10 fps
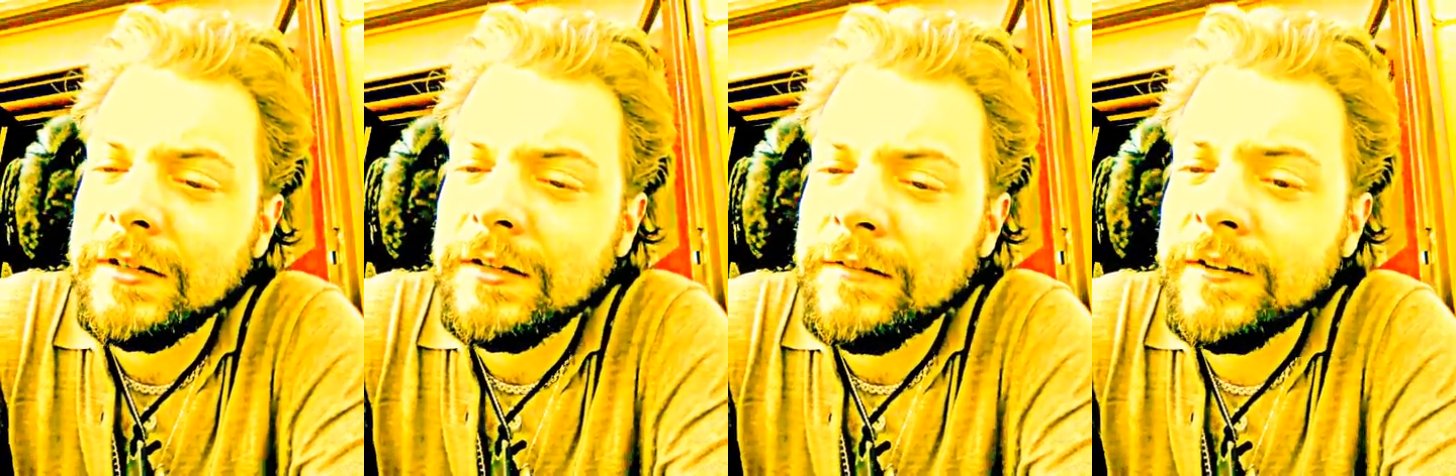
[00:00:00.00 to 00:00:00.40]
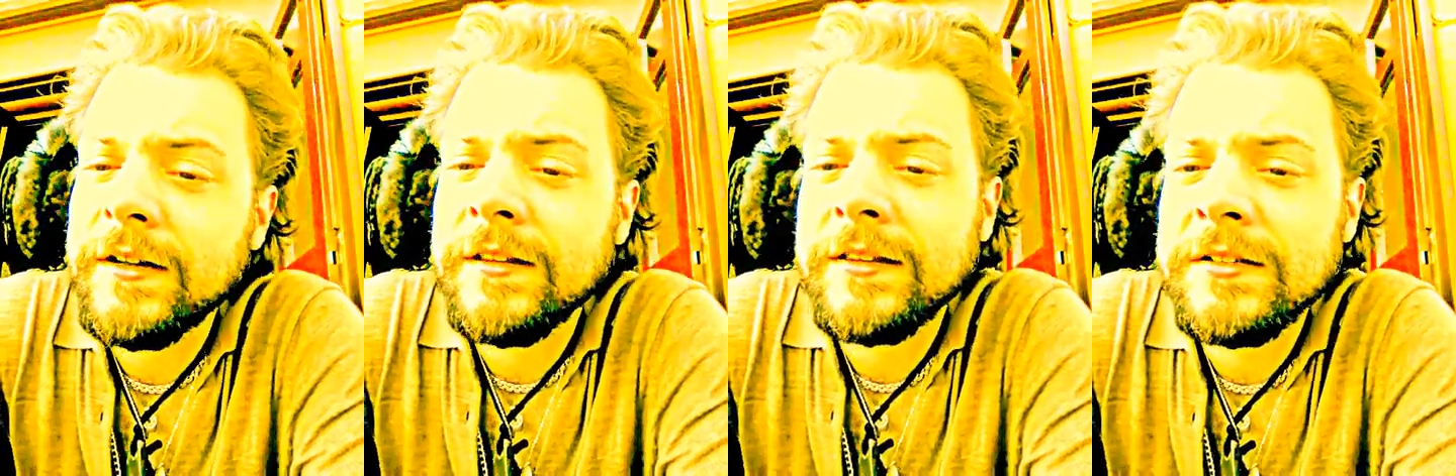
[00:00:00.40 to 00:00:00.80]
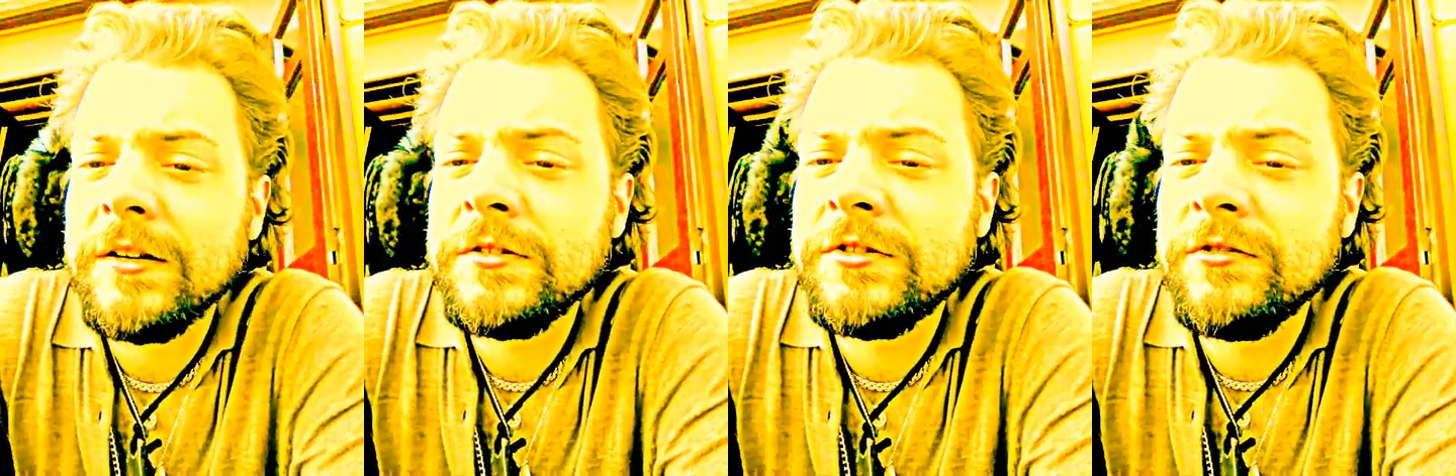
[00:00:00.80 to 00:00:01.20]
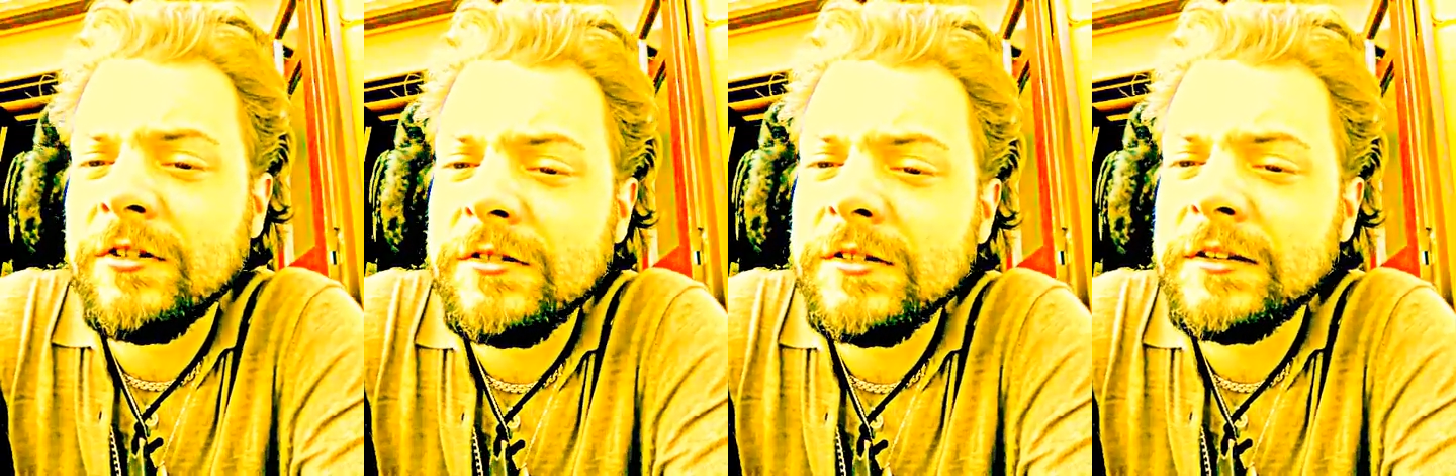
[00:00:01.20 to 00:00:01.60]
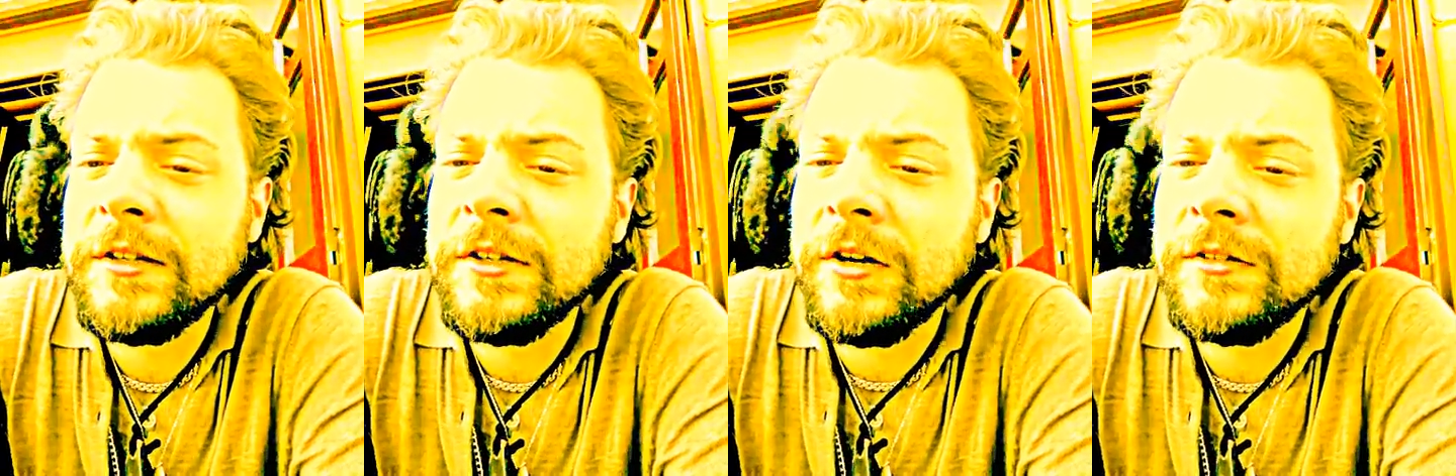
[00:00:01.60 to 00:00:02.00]
Faith is so strong in the
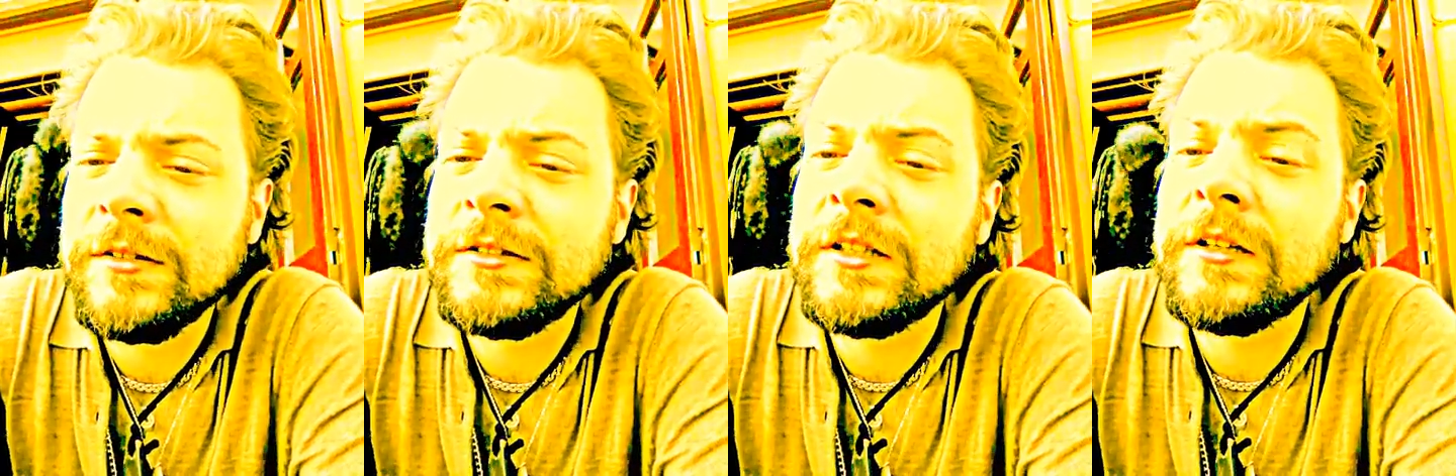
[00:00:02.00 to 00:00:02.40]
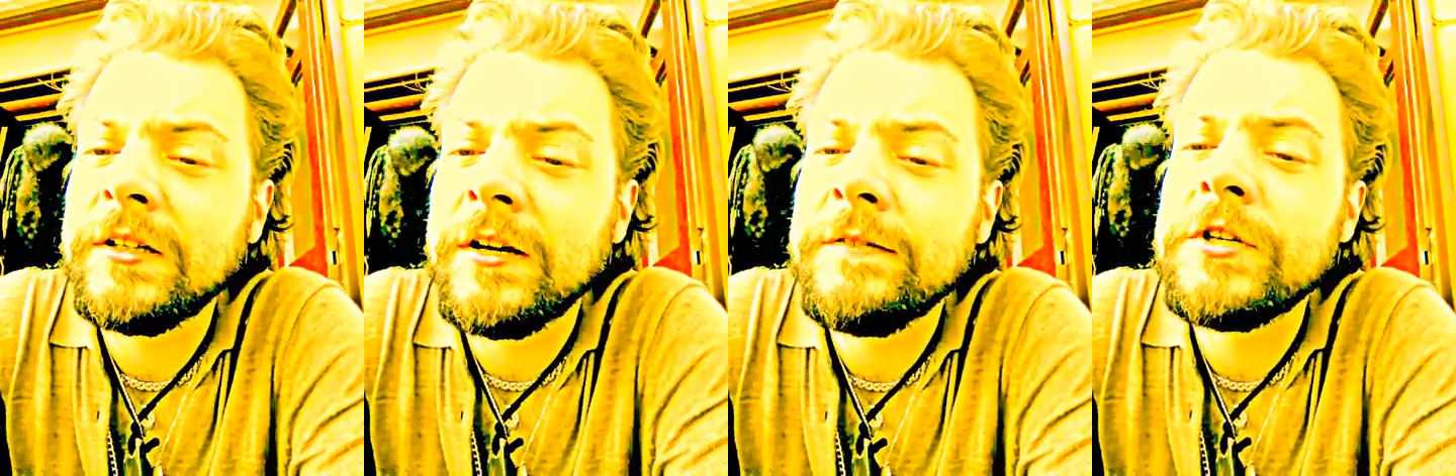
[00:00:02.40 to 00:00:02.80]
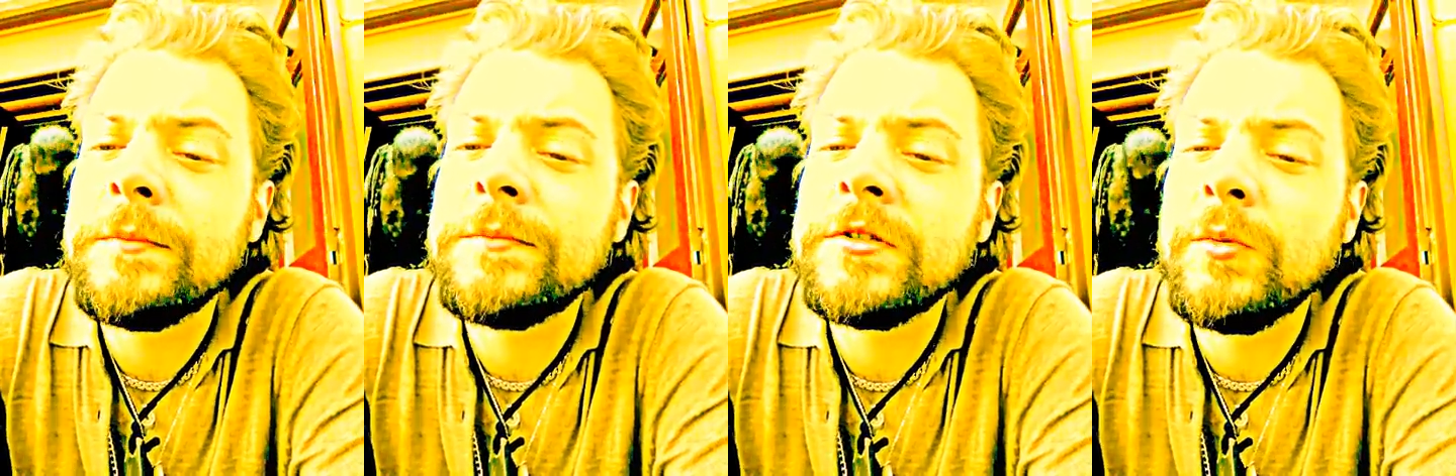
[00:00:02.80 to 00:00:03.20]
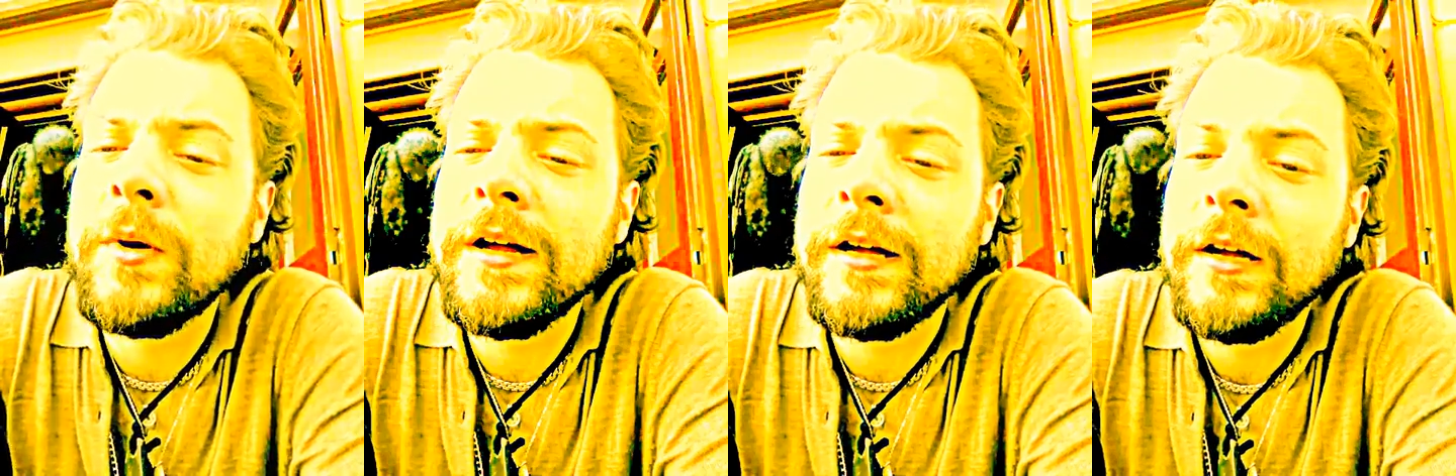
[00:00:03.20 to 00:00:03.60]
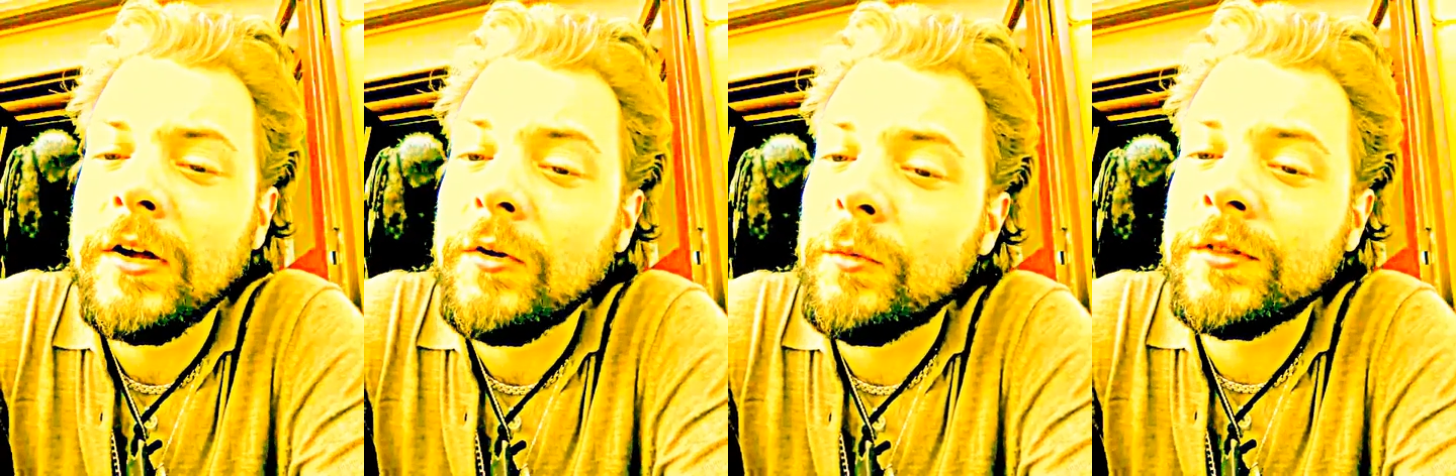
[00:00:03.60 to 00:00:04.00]
young until life chips away
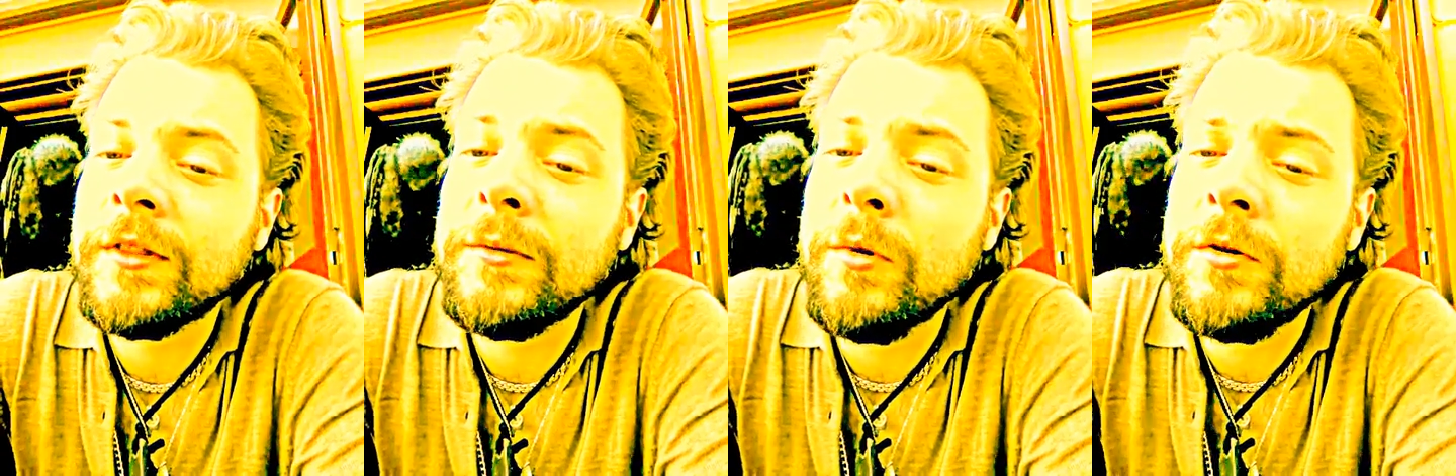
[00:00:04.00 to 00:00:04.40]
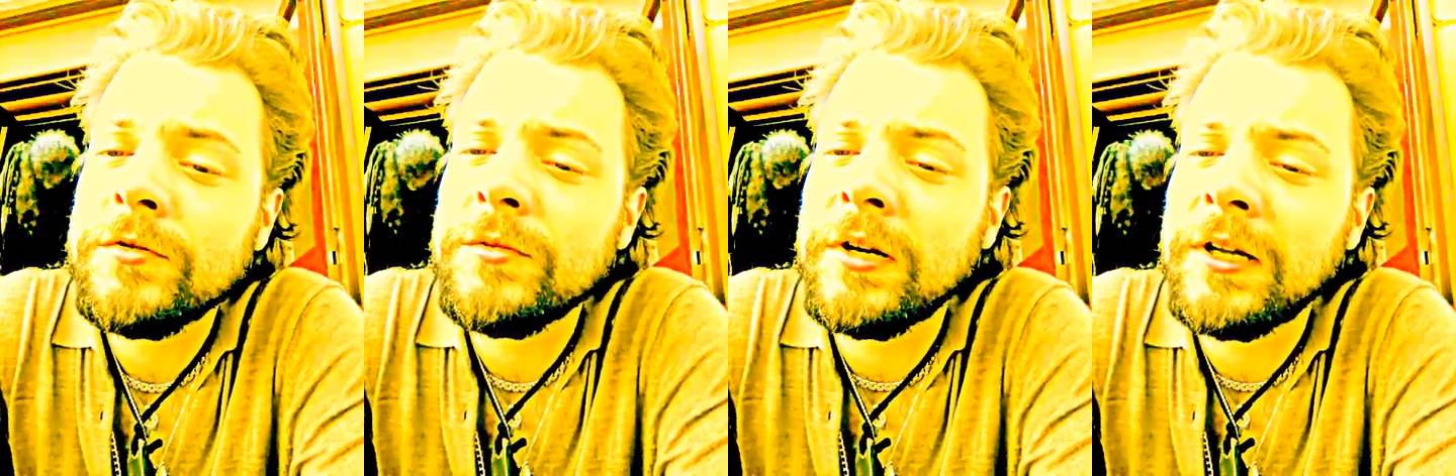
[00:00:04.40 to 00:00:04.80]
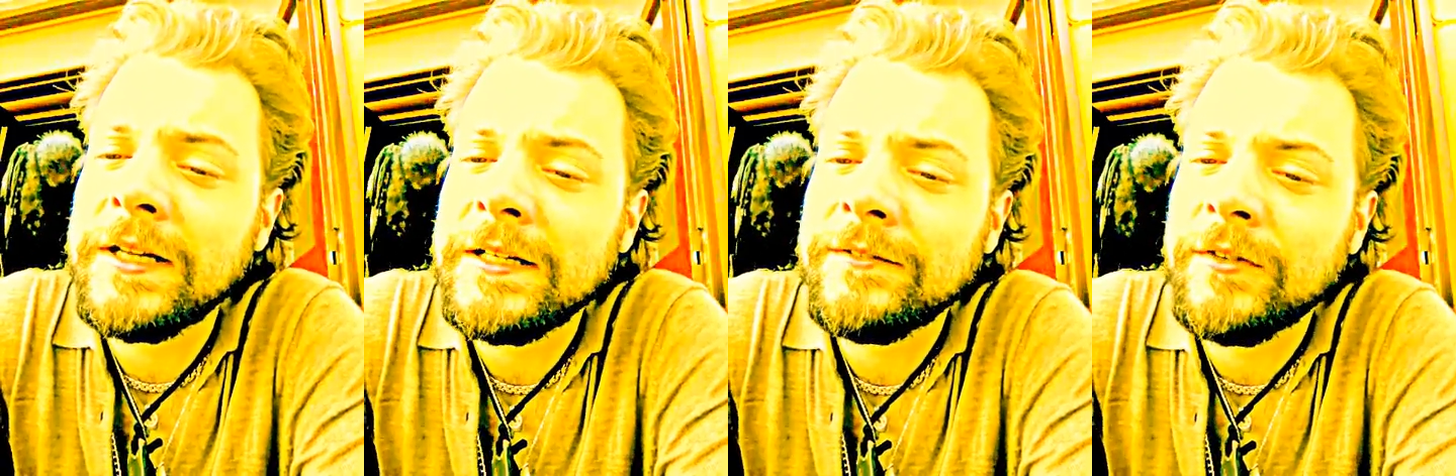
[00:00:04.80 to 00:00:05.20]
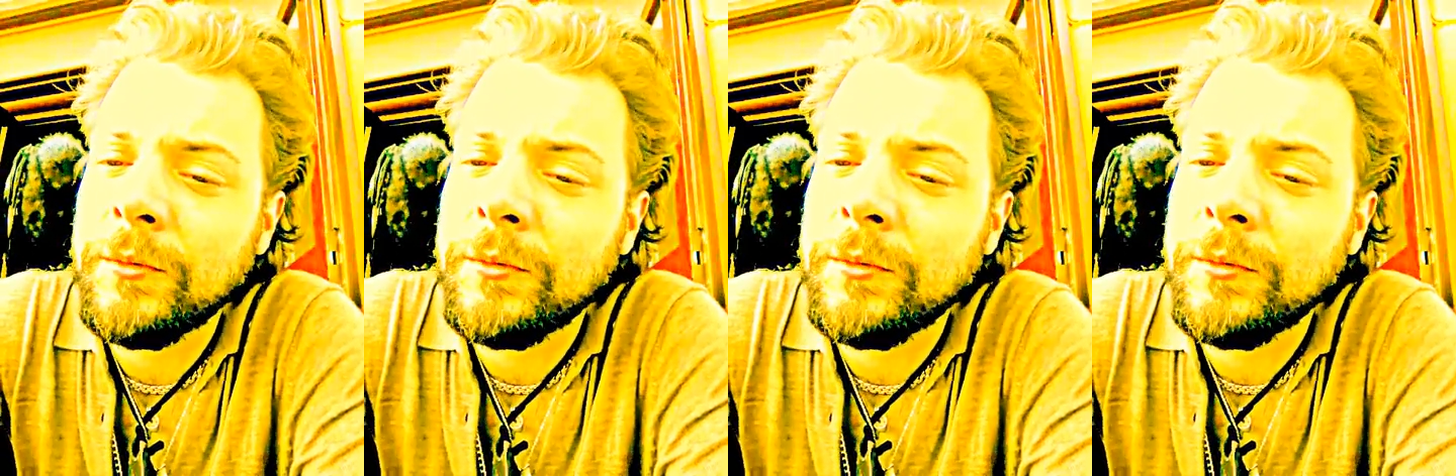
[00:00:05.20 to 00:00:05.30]
what they want to believe,